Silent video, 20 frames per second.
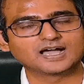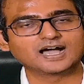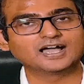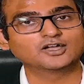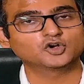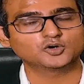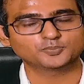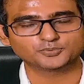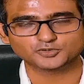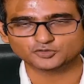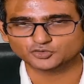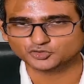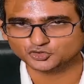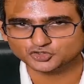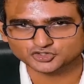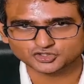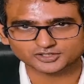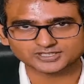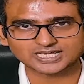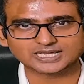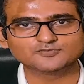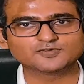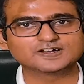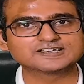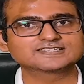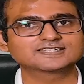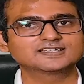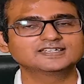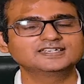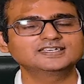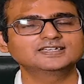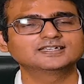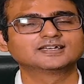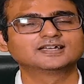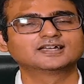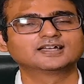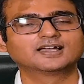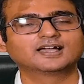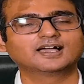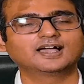I hope you use your time wisely,
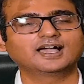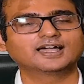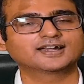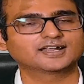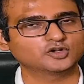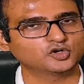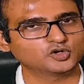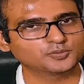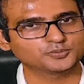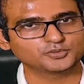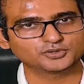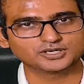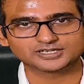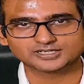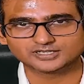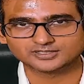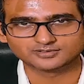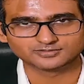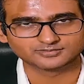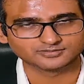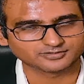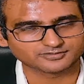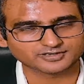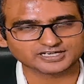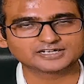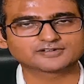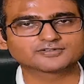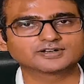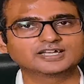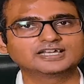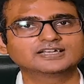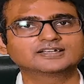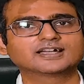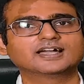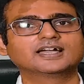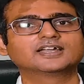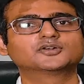and I hope you get a great rank,